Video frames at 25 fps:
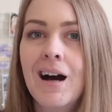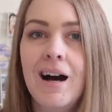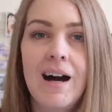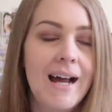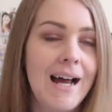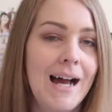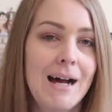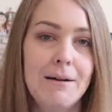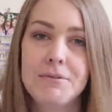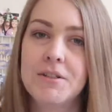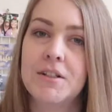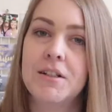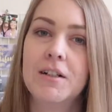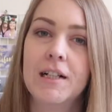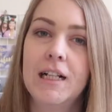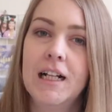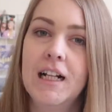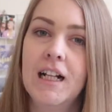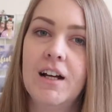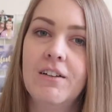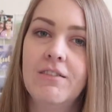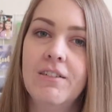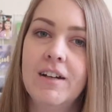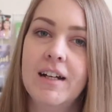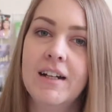I absolutely
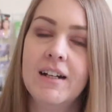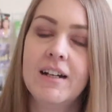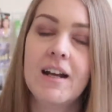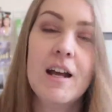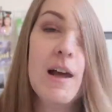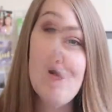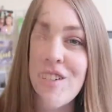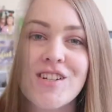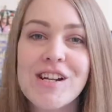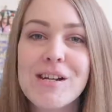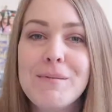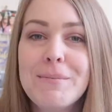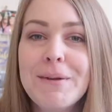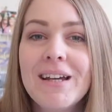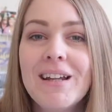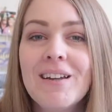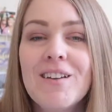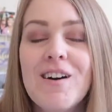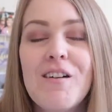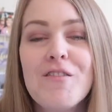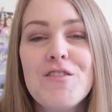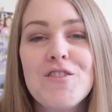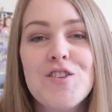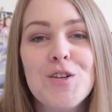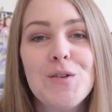love it. There's going to be a
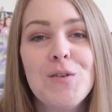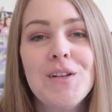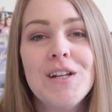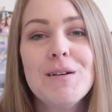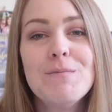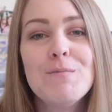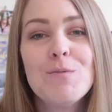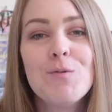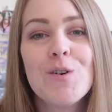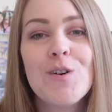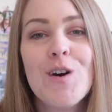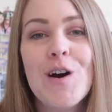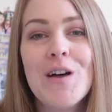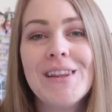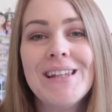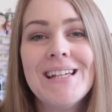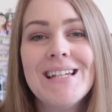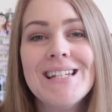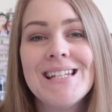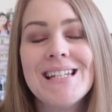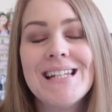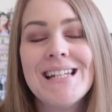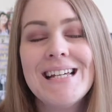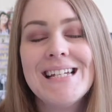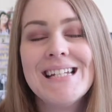lot of Julianne Moore on
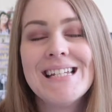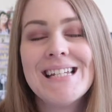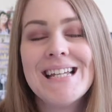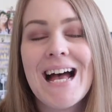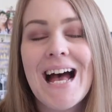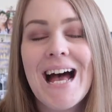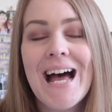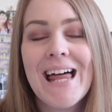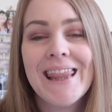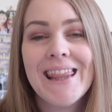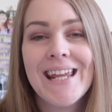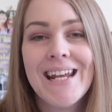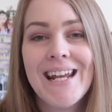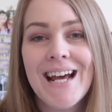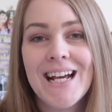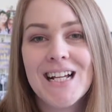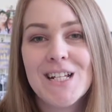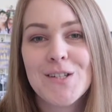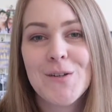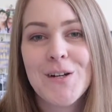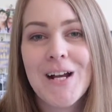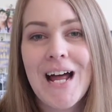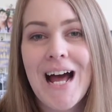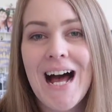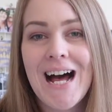this list and the
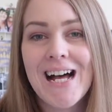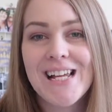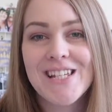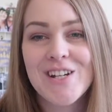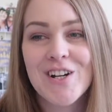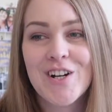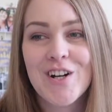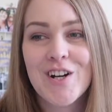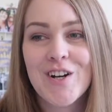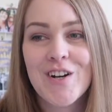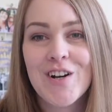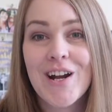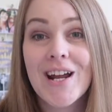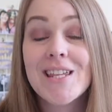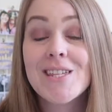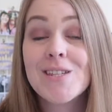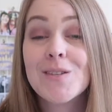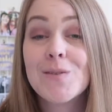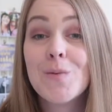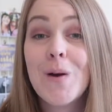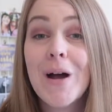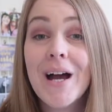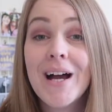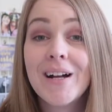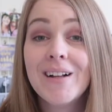next one has her
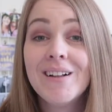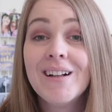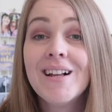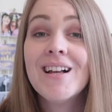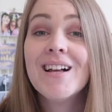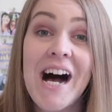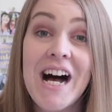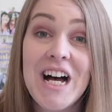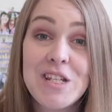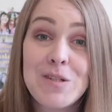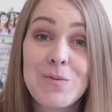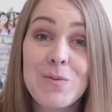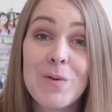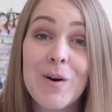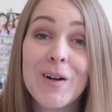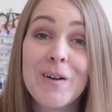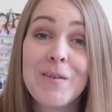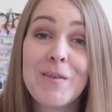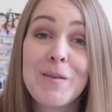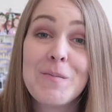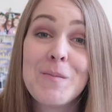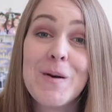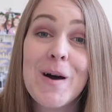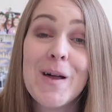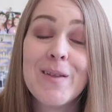as well as one
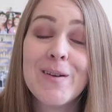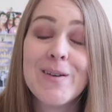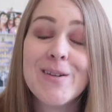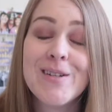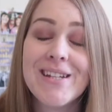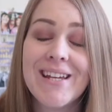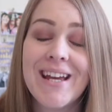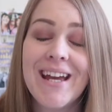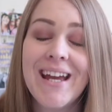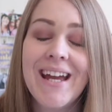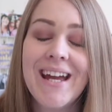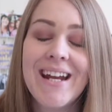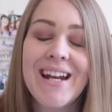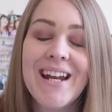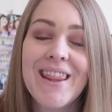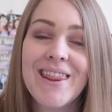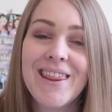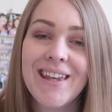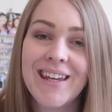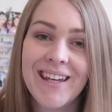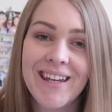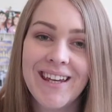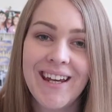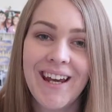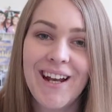of the mothers in
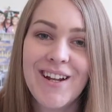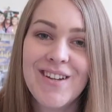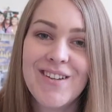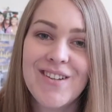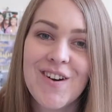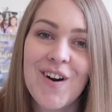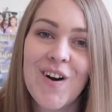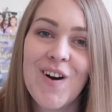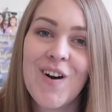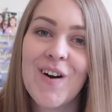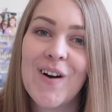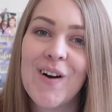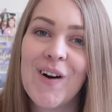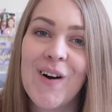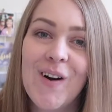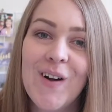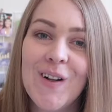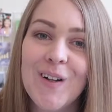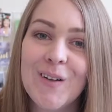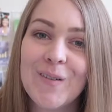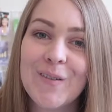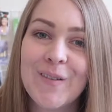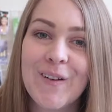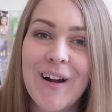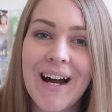The Kids Are
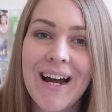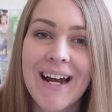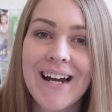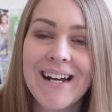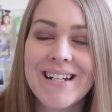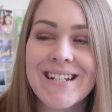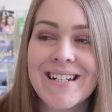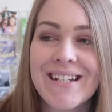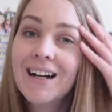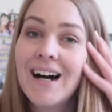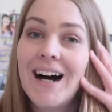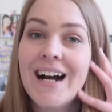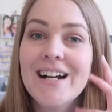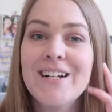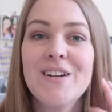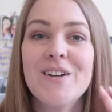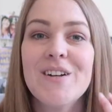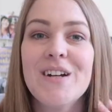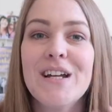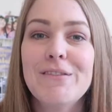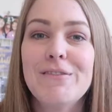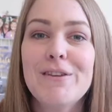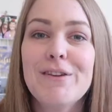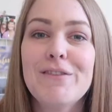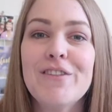Alright. I
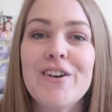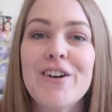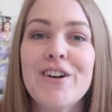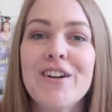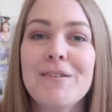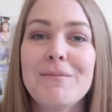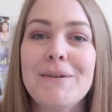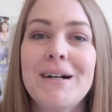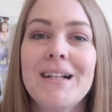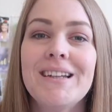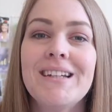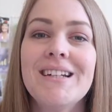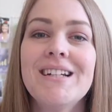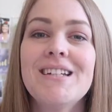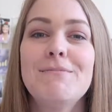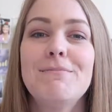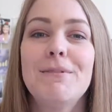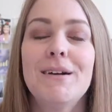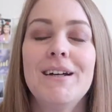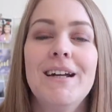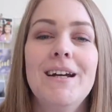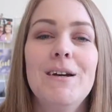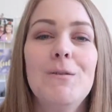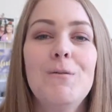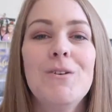don't know if you've heard about this
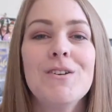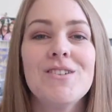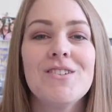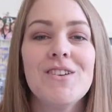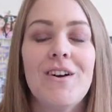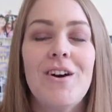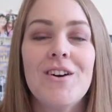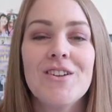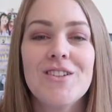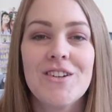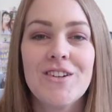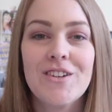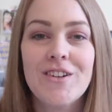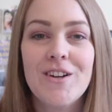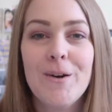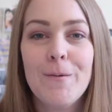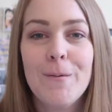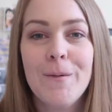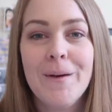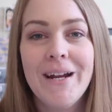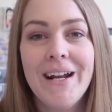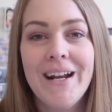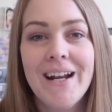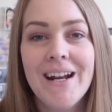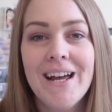but it was Oscar
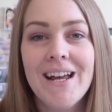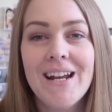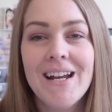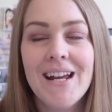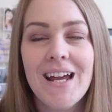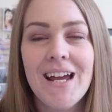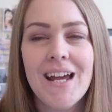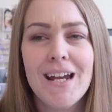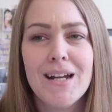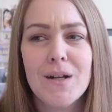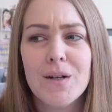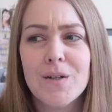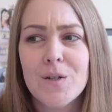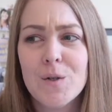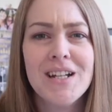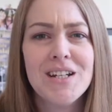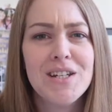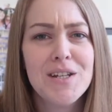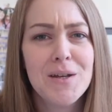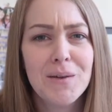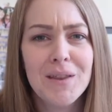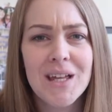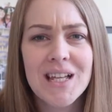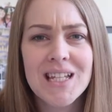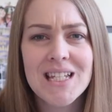nominated in, in
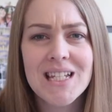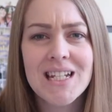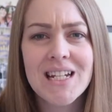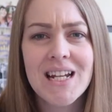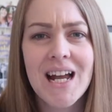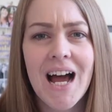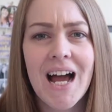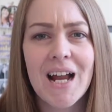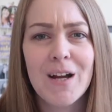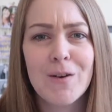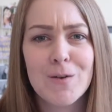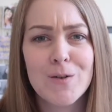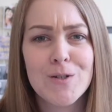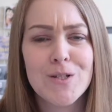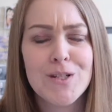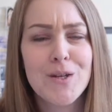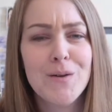2009 or